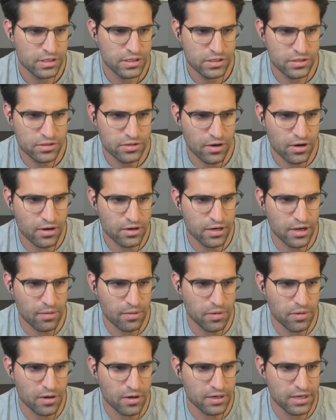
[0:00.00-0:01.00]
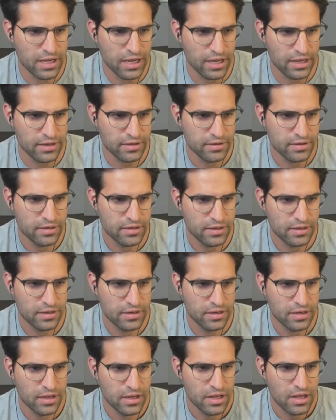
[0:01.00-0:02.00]
Start up Parquet.
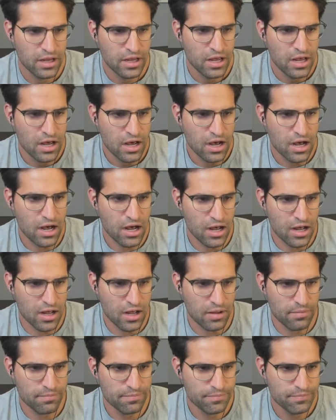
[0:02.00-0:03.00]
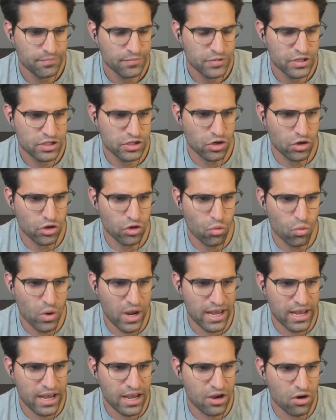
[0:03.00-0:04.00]
So the
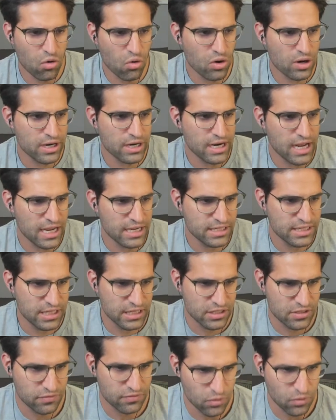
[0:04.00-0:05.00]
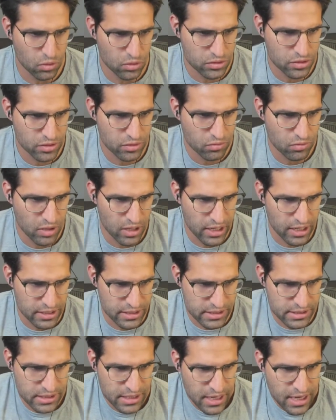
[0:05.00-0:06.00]
way I organized this folder
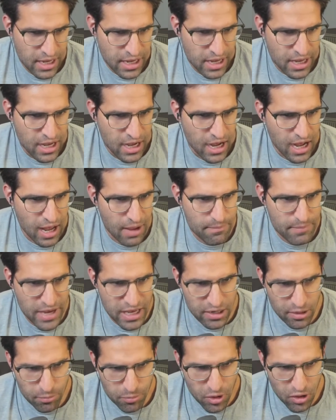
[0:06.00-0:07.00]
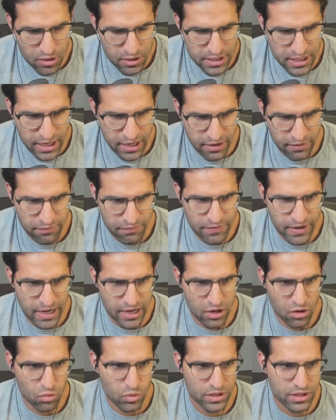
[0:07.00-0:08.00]
was I made a Parquet
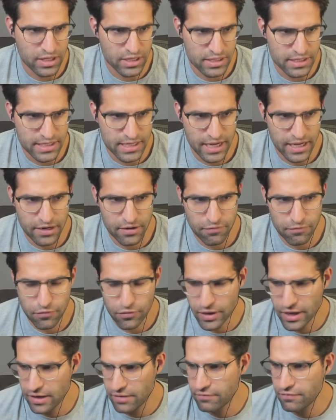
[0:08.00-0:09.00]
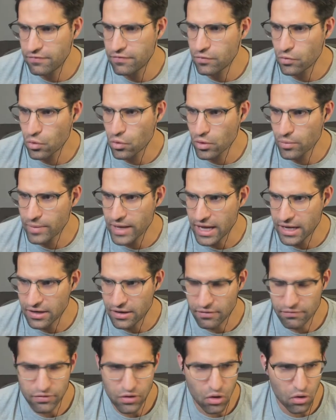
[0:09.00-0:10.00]
file with the data frame
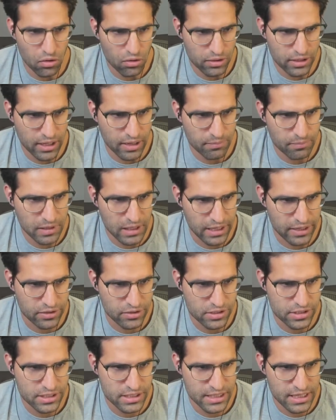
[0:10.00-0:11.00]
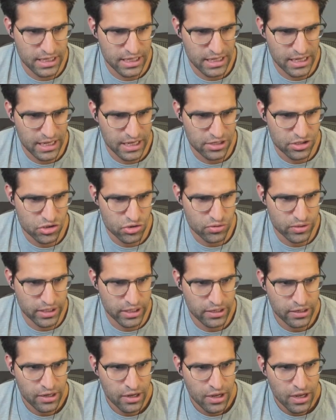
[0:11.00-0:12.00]
format of all that player's
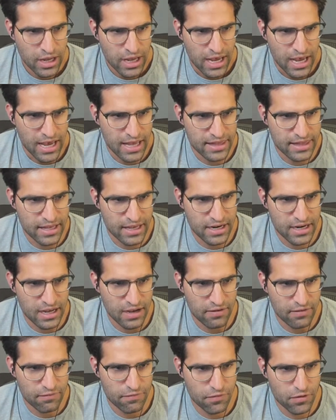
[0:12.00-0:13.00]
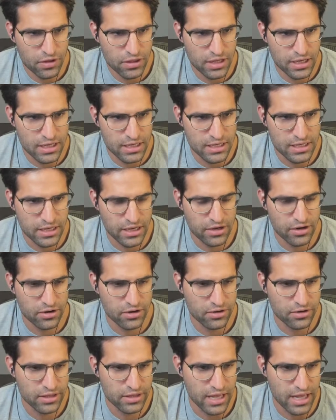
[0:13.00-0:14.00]
history, and then for the
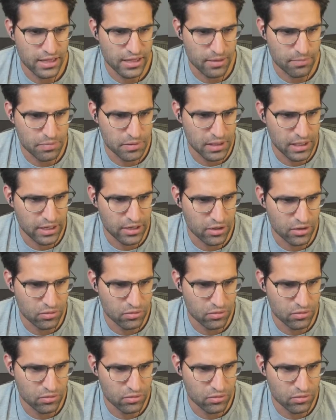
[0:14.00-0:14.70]
year that that